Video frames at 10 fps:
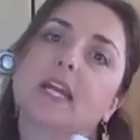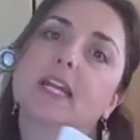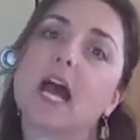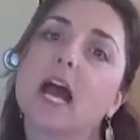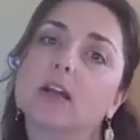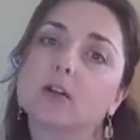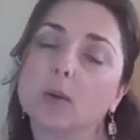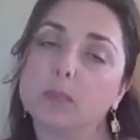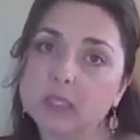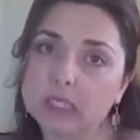and how to
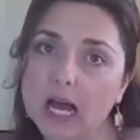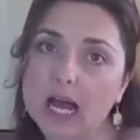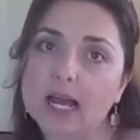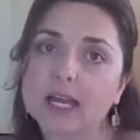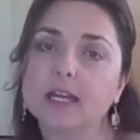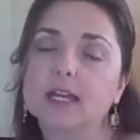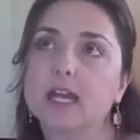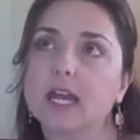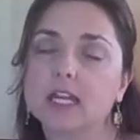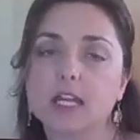apply
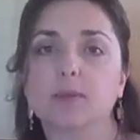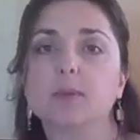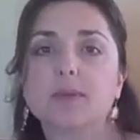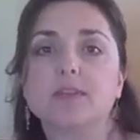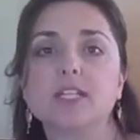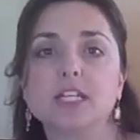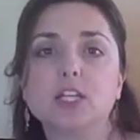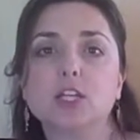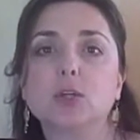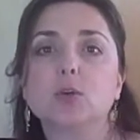and implement the
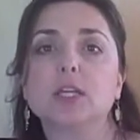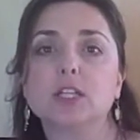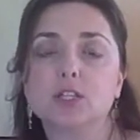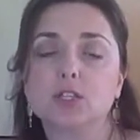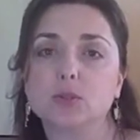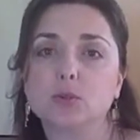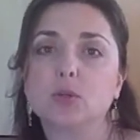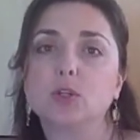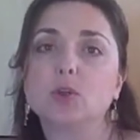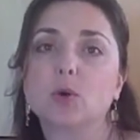TQ into
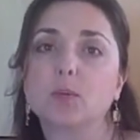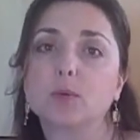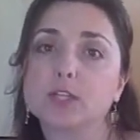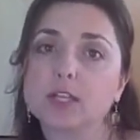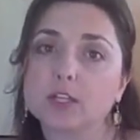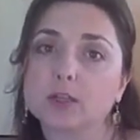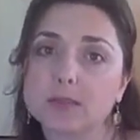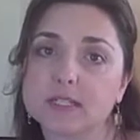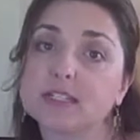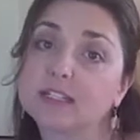your particular
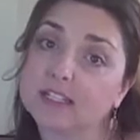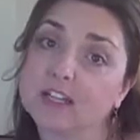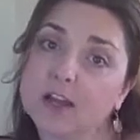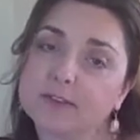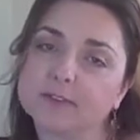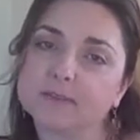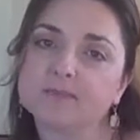business and life.